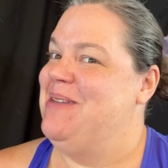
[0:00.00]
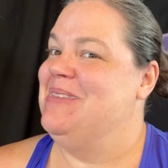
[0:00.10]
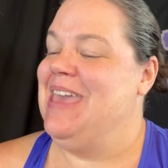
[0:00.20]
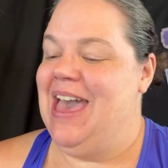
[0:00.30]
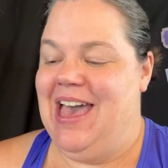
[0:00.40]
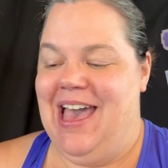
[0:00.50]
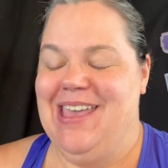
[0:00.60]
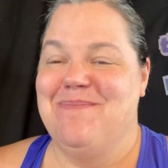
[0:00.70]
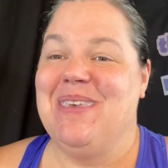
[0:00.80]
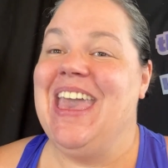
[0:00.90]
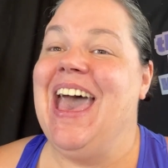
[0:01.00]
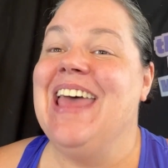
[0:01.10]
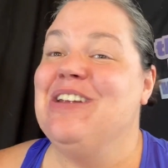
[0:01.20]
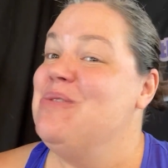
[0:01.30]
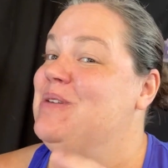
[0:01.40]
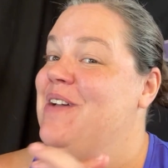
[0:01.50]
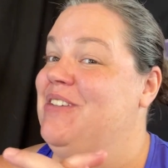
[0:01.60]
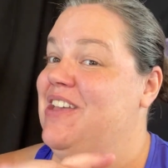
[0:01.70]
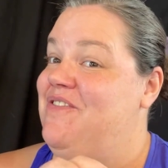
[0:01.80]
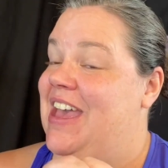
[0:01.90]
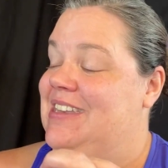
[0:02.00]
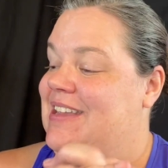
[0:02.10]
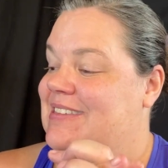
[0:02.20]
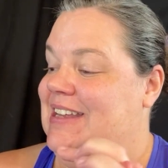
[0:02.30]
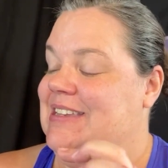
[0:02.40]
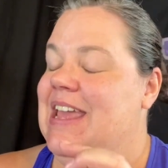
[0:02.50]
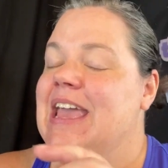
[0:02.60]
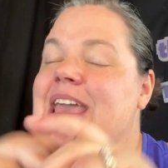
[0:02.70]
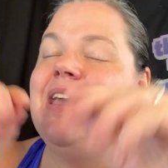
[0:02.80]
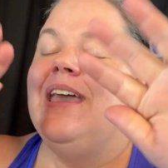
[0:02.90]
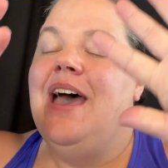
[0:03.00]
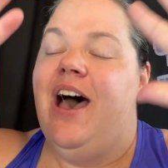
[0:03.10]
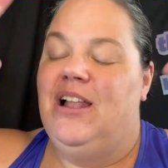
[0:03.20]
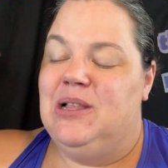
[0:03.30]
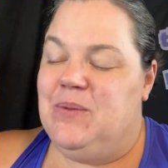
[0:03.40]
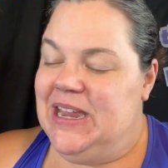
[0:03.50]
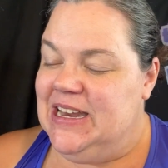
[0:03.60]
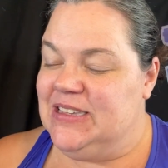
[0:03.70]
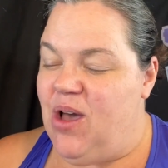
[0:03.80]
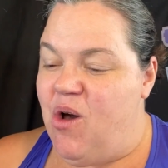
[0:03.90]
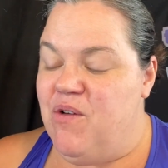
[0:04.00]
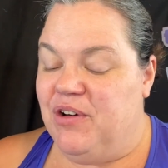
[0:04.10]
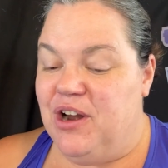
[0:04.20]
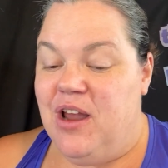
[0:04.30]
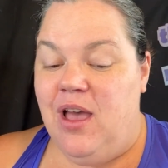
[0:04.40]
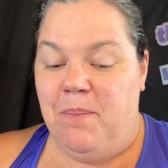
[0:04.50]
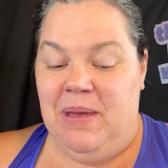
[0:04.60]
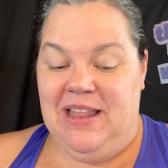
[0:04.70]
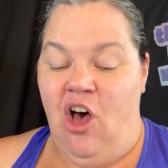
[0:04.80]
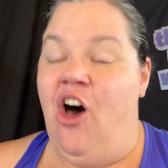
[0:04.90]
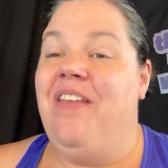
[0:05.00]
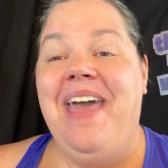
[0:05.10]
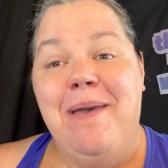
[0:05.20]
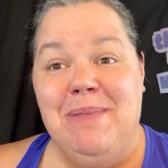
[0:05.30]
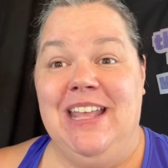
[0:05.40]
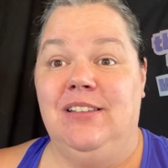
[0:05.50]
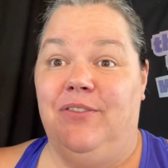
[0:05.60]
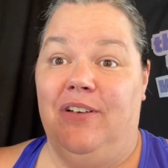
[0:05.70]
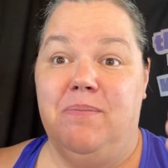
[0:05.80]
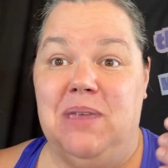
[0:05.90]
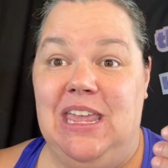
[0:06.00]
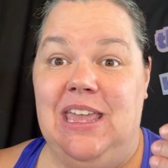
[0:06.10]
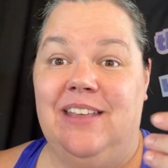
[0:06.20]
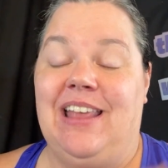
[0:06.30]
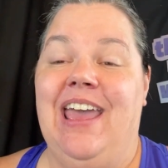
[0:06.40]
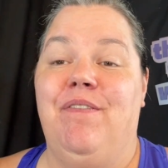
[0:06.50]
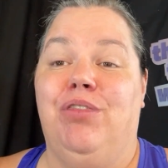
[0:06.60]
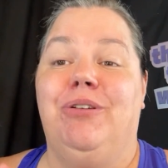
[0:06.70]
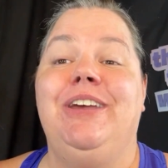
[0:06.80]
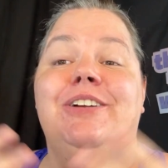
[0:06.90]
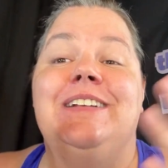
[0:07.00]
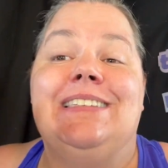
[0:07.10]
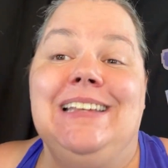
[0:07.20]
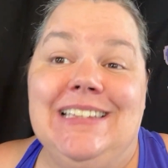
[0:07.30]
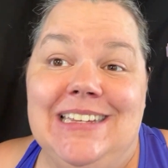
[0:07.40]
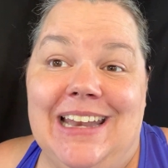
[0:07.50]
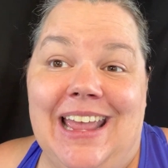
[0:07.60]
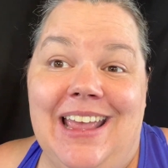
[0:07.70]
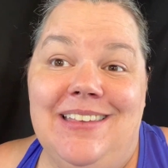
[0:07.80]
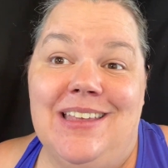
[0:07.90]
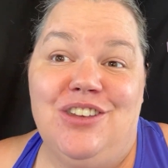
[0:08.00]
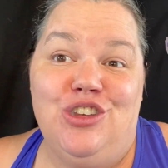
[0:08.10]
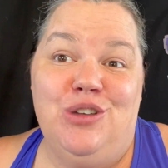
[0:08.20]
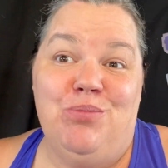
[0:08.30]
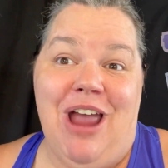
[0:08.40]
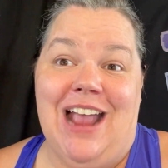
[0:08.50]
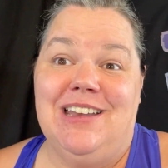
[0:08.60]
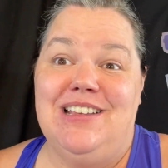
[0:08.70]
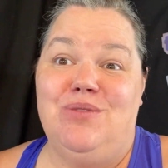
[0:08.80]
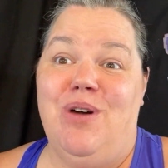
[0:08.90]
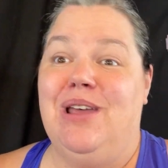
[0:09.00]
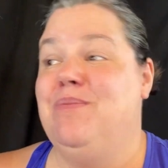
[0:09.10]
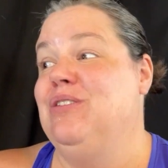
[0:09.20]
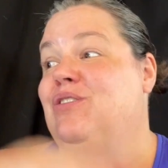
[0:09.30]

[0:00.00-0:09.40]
with Kat. I am Kat, and I hope you're having a fantastic day. Halloween is over, but all that means for me is I have 360 days to practice what I'm going to